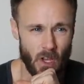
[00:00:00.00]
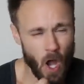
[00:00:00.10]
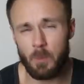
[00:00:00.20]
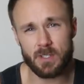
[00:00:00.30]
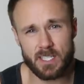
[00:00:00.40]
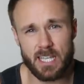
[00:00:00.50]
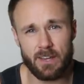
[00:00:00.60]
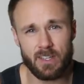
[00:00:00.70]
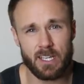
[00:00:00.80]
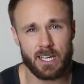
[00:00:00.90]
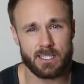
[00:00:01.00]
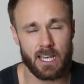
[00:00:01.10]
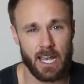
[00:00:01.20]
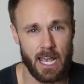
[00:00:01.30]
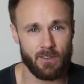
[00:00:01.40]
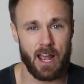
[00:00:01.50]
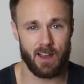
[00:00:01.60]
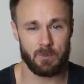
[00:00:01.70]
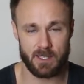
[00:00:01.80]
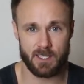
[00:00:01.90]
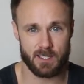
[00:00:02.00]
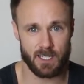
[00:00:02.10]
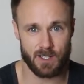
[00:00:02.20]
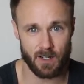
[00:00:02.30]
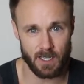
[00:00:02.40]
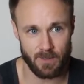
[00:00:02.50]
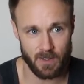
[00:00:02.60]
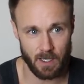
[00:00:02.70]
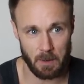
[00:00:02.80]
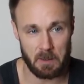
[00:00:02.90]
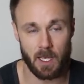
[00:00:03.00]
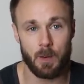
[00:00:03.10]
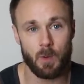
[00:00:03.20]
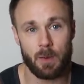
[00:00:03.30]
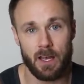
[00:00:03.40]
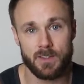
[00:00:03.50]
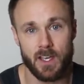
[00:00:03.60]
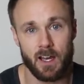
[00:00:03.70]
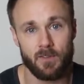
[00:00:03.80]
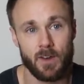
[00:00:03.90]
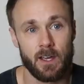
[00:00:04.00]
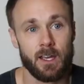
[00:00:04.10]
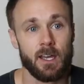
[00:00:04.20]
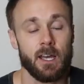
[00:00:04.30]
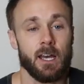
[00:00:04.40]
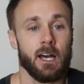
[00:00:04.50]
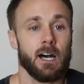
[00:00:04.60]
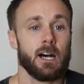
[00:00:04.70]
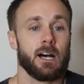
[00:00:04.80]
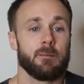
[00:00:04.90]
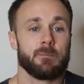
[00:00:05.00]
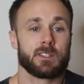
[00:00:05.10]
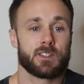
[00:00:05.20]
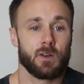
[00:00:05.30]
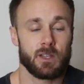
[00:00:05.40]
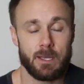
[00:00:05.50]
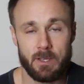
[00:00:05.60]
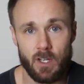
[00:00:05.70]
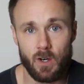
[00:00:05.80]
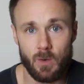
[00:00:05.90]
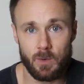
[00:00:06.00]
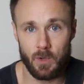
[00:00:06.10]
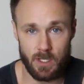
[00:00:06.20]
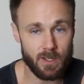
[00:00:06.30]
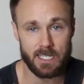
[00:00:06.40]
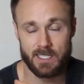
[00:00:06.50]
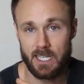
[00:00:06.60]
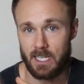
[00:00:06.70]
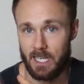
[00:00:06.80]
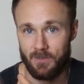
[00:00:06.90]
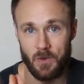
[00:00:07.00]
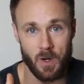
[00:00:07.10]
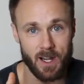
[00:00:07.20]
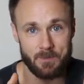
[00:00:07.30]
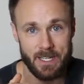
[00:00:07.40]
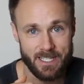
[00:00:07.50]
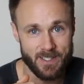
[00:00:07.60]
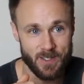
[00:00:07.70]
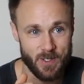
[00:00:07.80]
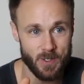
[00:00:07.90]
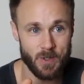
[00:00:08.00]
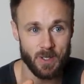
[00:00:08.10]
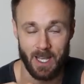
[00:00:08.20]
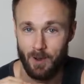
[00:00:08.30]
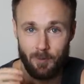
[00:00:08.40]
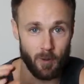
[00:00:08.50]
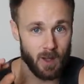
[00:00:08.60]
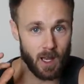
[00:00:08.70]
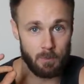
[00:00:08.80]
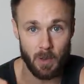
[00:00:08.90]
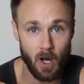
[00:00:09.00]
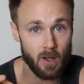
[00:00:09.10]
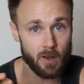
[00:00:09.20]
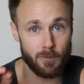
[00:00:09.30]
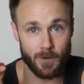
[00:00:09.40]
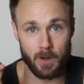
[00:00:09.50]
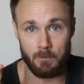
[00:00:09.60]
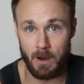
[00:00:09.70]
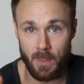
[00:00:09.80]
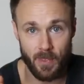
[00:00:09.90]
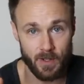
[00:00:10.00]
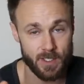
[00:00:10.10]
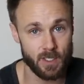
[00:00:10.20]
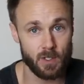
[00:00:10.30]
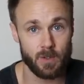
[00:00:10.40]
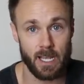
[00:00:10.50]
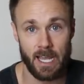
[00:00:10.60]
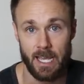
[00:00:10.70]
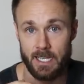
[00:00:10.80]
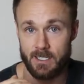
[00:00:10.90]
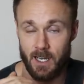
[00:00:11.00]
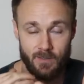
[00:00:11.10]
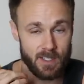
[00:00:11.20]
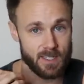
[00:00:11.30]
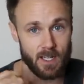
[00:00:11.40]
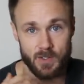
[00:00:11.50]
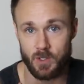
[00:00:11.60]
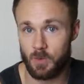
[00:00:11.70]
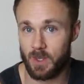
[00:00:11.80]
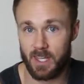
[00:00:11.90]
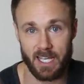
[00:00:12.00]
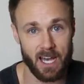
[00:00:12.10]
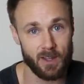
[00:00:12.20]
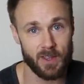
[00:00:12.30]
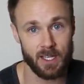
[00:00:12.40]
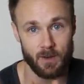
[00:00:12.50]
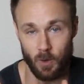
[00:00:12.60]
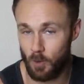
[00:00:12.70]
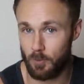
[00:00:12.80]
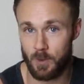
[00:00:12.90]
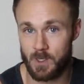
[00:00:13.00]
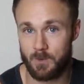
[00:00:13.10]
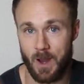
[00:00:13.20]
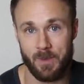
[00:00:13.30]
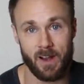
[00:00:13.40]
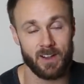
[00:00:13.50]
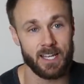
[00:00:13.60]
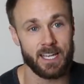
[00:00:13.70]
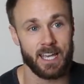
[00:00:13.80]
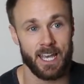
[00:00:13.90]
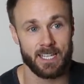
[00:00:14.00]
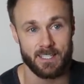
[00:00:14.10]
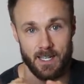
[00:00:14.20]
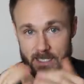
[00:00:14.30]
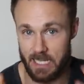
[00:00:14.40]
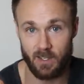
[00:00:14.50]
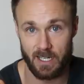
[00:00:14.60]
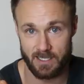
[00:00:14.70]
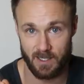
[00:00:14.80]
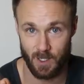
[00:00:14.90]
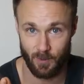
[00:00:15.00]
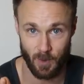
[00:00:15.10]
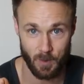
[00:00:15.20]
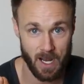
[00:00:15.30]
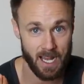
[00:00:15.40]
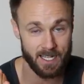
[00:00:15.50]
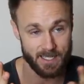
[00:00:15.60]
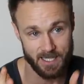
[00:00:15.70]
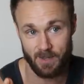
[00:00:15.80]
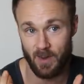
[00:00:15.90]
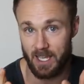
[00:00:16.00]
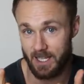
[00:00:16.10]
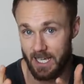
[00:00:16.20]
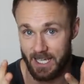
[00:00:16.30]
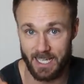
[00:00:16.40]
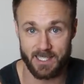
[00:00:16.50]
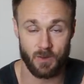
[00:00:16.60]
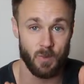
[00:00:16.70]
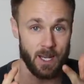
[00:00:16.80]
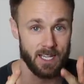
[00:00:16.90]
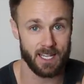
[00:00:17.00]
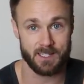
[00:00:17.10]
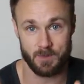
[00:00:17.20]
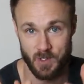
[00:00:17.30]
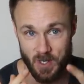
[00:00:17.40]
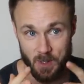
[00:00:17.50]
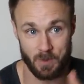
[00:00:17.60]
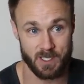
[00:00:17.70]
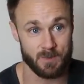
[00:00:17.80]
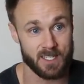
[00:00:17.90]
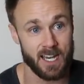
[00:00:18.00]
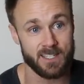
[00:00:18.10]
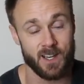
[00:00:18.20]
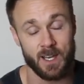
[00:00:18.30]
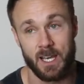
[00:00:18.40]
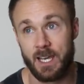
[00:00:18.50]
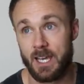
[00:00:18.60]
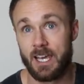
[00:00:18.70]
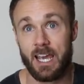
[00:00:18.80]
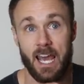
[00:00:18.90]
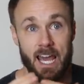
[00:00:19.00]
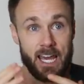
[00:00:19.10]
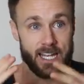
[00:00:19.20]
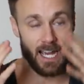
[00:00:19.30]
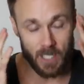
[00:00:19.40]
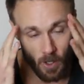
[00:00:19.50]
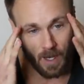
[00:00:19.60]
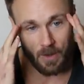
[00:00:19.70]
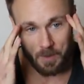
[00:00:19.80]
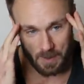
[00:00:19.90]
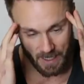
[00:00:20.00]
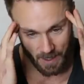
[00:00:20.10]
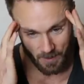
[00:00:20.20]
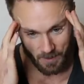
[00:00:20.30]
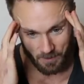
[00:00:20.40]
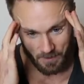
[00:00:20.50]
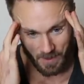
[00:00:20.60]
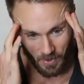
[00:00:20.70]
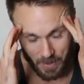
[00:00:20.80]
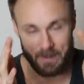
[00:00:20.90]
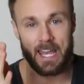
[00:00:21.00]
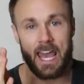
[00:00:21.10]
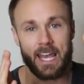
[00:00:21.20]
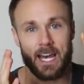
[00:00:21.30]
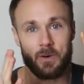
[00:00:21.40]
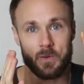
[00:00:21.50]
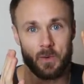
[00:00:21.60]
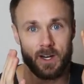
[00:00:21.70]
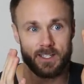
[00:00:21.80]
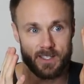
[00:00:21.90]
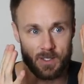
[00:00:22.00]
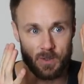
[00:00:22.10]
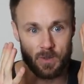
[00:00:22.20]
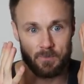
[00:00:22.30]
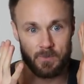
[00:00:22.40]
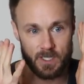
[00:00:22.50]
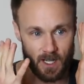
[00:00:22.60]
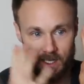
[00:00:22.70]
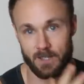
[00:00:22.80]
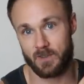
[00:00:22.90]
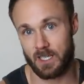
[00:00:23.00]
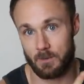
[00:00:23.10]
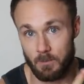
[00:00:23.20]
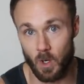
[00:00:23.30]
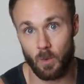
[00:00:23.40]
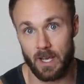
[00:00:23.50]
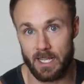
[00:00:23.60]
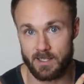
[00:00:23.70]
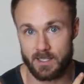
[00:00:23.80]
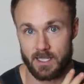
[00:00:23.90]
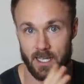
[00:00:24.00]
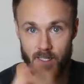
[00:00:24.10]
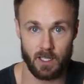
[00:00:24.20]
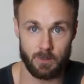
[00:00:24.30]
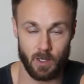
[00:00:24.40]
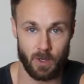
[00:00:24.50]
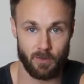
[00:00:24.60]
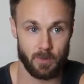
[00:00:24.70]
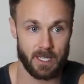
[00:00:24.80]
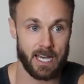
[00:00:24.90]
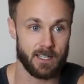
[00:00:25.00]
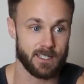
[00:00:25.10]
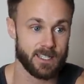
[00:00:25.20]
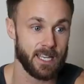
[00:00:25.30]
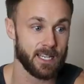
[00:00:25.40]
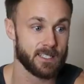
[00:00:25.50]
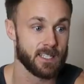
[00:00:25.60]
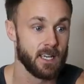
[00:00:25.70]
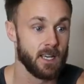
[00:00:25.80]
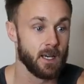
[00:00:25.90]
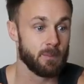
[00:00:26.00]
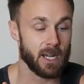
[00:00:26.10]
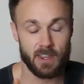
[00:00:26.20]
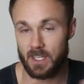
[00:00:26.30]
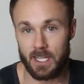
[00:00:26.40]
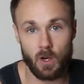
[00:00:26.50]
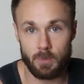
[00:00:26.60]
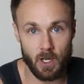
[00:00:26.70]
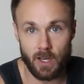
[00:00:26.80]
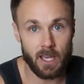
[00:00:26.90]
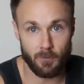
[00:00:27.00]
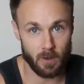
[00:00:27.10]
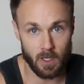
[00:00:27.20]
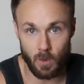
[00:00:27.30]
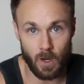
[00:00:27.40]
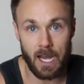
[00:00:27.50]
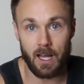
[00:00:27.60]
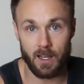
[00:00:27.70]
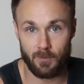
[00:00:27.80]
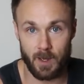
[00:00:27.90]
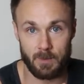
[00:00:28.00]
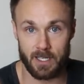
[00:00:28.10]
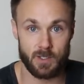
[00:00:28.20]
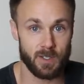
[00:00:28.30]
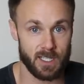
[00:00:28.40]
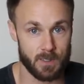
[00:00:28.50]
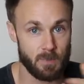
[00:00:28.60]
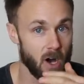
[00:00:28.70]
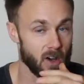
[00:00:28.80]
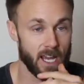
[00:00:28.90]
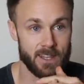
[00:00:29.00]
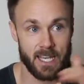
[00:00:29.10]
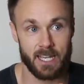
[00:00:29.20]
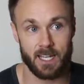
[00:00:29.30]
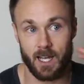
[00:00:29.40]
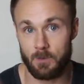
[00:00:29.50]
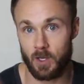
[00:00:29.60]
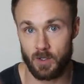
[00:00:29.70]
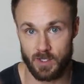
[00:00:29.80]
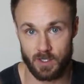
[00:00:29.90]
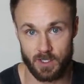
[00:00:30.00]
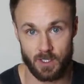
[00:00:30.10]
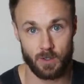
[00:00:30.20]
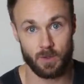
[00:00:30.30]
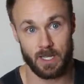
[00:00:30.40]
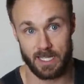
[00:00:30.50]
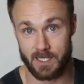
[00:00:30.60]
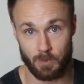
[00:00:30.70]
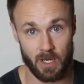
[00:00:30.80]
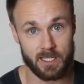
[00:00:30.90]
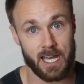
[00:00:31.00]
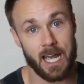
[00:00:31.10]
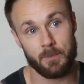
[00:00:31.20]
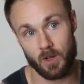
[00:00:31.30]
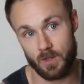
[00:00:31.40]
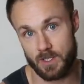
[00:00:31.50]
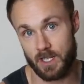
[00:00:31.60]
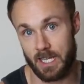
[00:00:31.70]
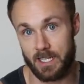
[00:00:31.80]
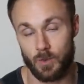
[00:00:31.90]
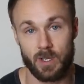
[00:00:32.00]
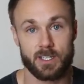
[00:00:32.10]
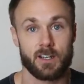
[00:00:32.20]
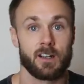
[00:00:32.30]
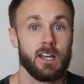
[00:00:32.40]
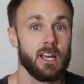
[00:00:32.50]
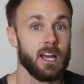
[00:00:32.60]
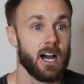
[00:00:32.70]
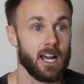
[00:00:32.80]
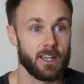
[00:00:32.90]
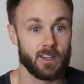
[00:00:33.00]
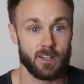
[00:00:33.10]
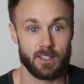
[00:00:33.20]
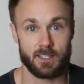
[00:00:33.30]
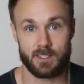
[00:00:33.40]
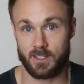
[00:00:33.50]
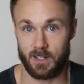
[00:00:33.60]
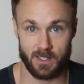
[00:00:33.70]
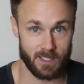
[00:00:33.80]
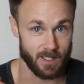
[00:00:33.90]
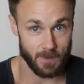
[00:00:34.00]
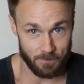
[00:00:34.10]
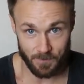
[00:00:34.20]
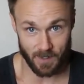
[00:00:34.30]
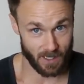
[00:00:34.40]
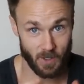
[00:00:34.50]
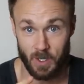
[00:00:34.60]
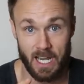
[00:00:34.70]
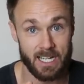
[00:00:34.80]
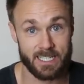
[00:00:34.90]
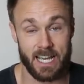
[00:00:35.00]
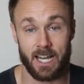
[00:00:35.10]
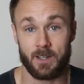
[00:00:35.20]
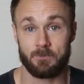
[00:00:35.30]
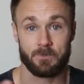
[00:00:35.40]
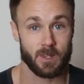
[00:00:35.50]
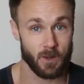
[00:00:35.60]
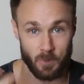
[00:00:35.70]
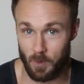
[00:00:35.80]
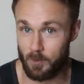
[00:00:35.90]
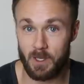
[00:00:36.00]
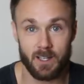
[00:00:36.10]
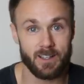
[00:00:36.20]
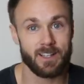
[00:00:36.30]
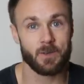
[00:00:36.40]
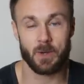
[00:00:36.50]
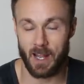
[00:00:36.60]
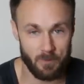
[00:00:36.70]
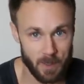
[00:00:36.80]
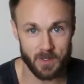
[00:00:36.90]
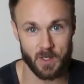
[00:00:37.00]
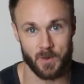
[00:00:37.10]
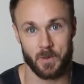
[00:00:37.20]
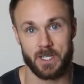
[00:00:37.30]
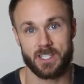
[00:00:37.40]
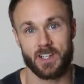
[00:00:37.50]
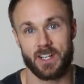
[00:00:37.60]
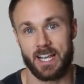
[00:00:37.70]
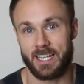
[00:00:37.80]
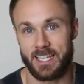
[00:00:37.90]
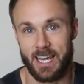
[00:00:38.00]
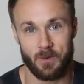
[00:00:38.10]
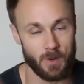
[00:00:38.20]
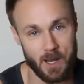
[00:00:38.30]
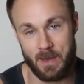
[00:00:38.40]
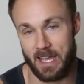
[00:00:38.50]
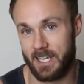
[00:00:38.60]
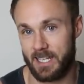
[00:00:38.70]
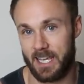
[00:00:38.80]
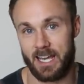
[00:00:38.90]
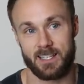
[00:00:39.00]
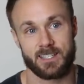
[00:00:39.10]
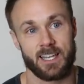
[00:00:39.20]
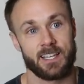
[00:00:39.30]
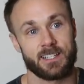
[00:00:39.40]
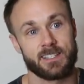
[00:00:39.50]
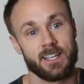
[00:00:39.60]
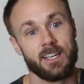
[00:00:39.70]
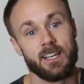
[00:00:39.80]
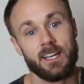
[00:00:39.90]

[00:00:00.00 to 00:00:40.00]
almost as heavy as I ever have been since I started lifting, maybe a couple pounds off. So let me know what you guys think. Like, if you want me to do like a full on bulk for a month or two, and obviously I'll do it with like healthy whole foods primarily, and take you guys along for the ride, see if I can like gain some weight, gain some strength, put some size on. And I know I would be like, you know, in my head, I would want to start lifting more weights, get a little bit away from the calisthenics, but I think that would be okay for a little while if I'm like doing this bulk, and then come closer to like springtime or closer to the end of winter, I could start to, you know, cut down, reveal what I've built over the winter, and get right back into the calisthenics.